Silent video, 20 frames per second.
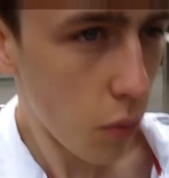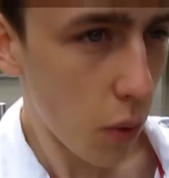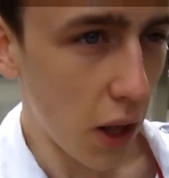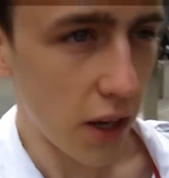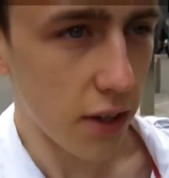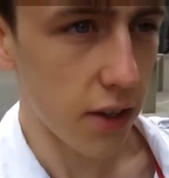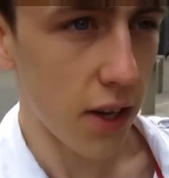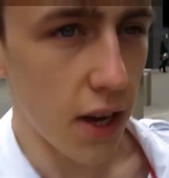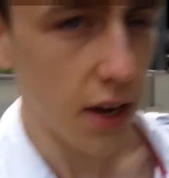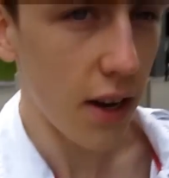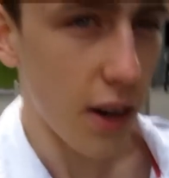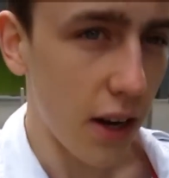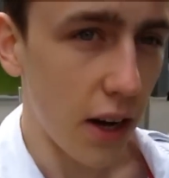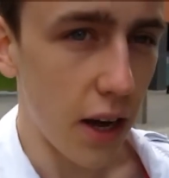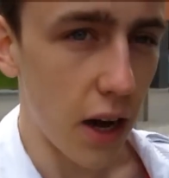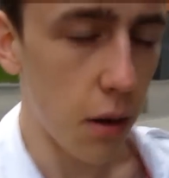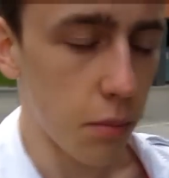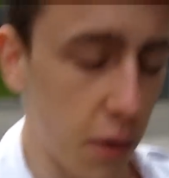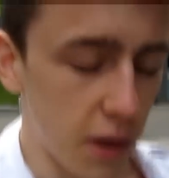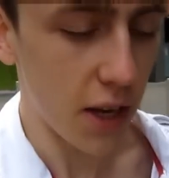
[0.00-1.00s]
Well,
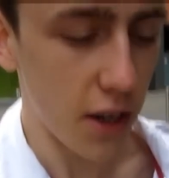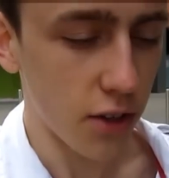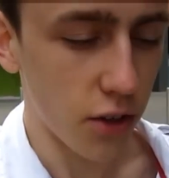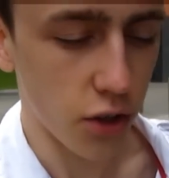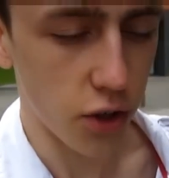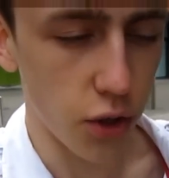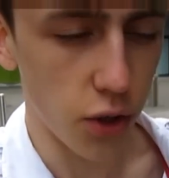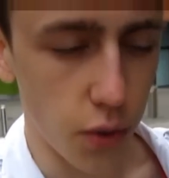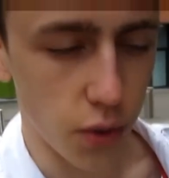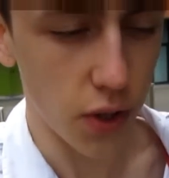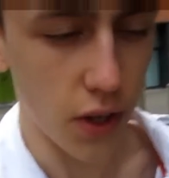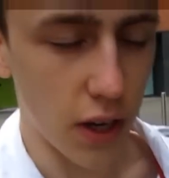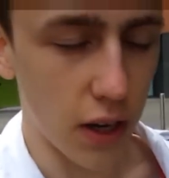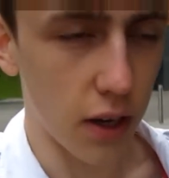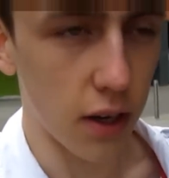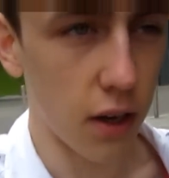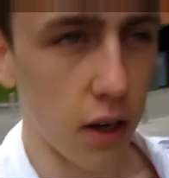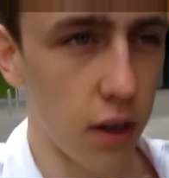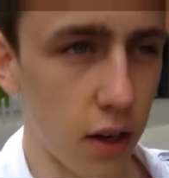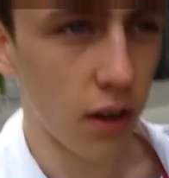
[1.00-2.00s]
technically I'll be introducing
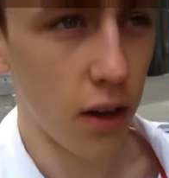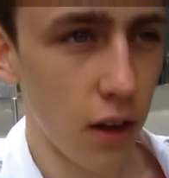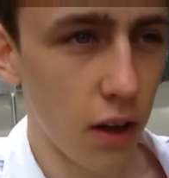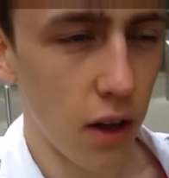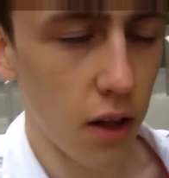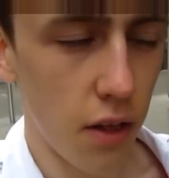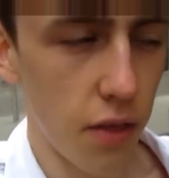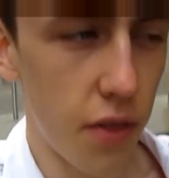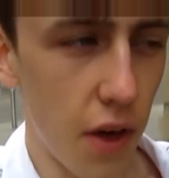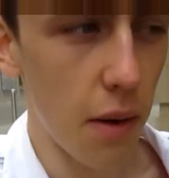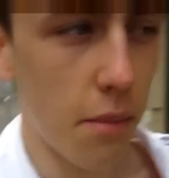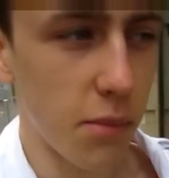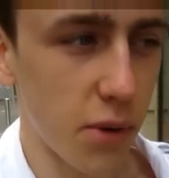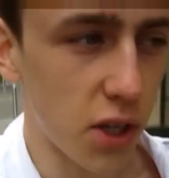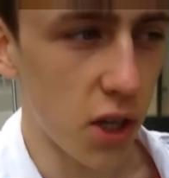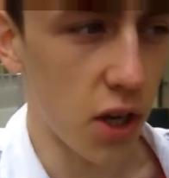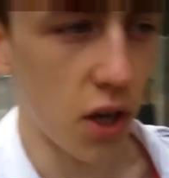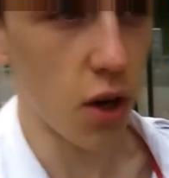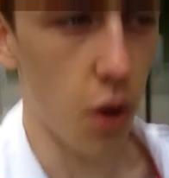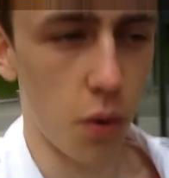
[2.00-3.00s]
them
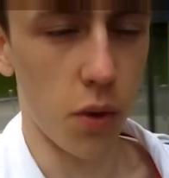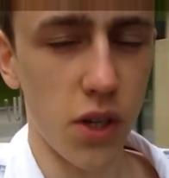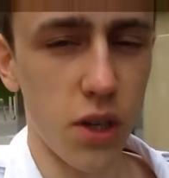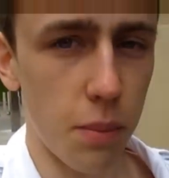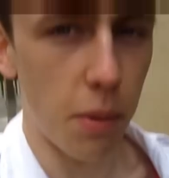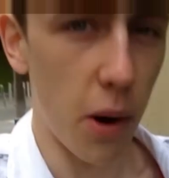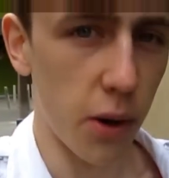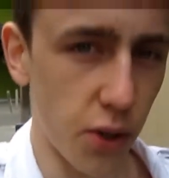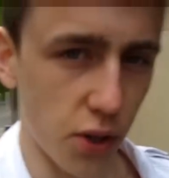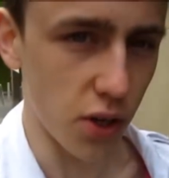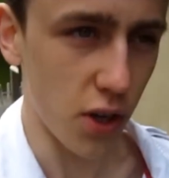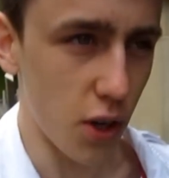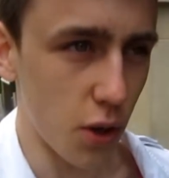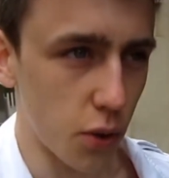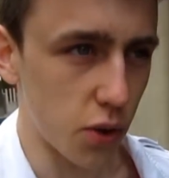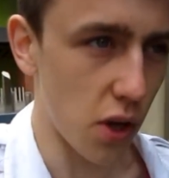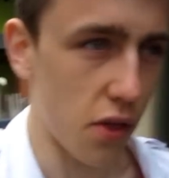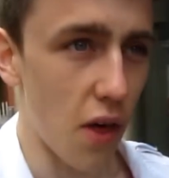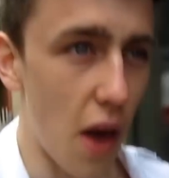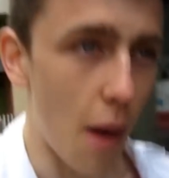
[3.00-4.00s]
to you as opposed to
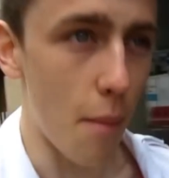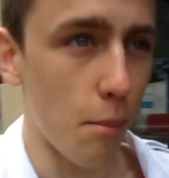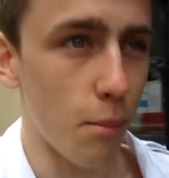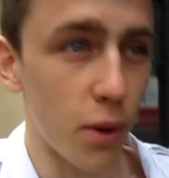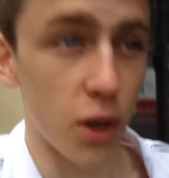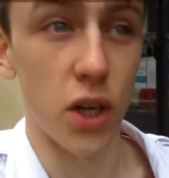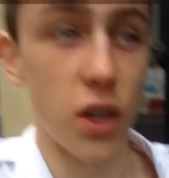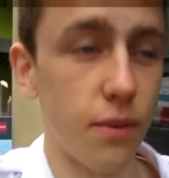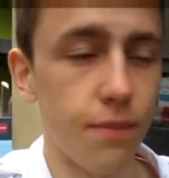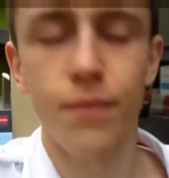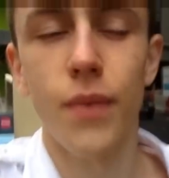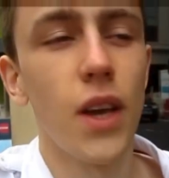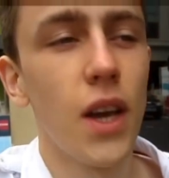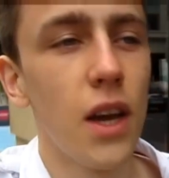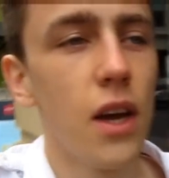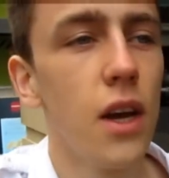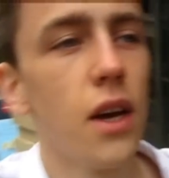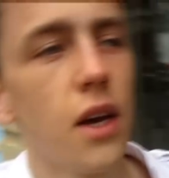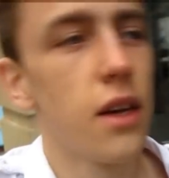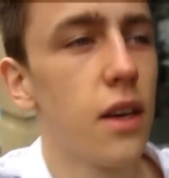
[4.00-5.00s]
you to them, but
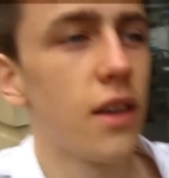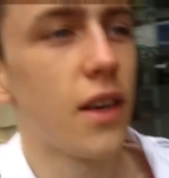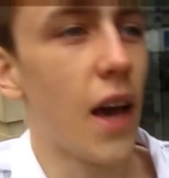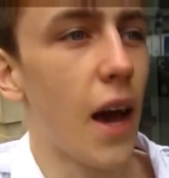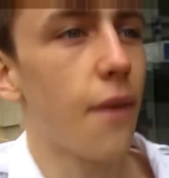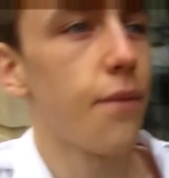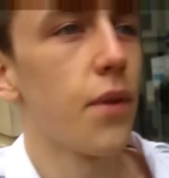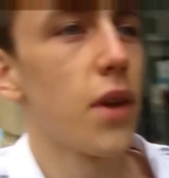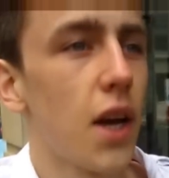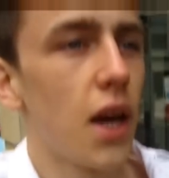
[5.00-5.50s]
yeah.